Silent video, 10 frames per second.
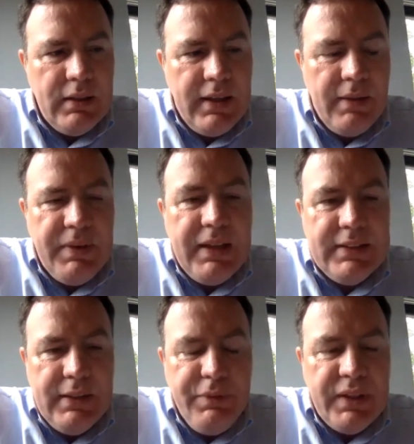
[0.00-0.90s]
having a
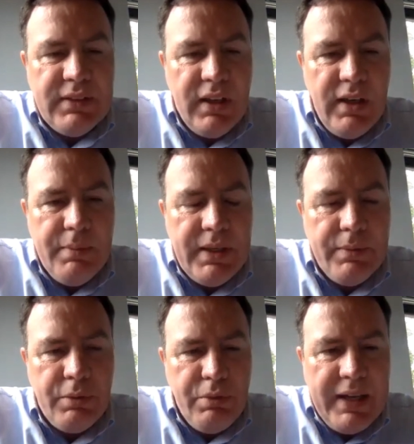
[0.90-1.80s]
difficult time in
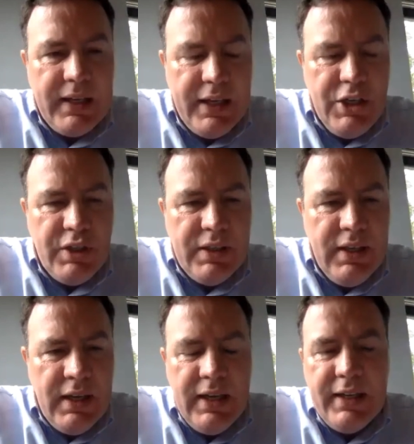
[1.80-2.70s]
terms of regulation,
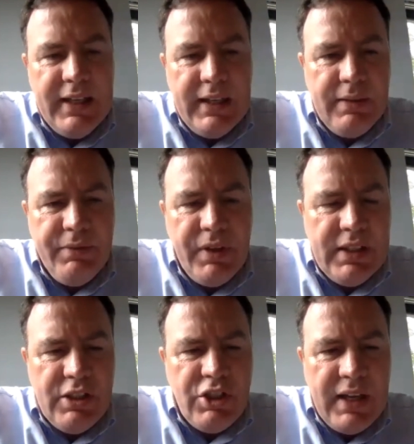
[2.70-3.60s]
and yet they've got
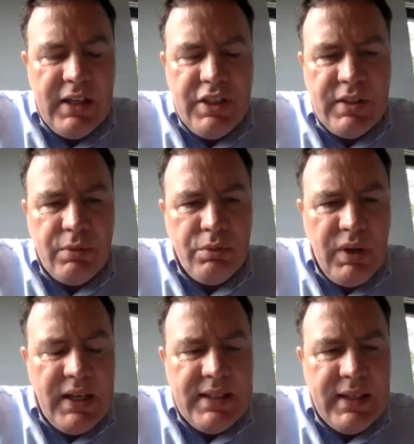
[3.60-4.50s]
these challenges:
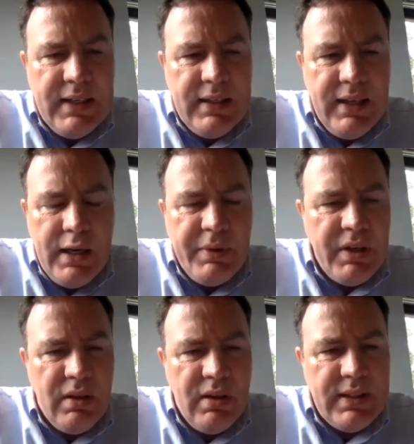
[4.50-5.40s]
rising labor
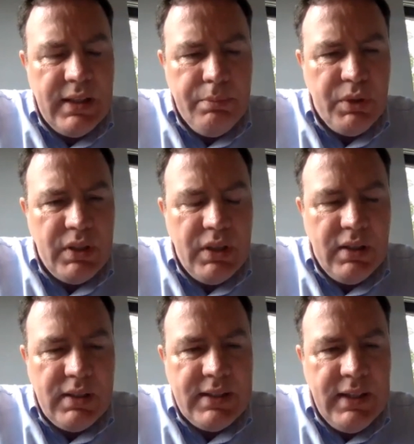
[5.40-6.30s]
costs, input
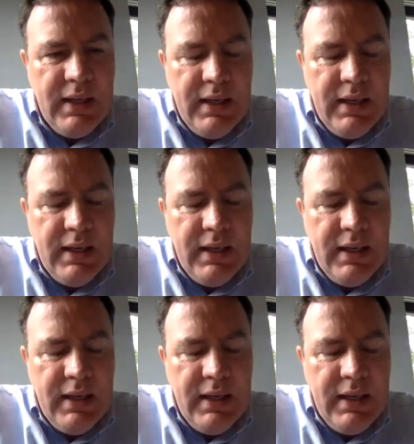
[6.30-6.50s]
costs,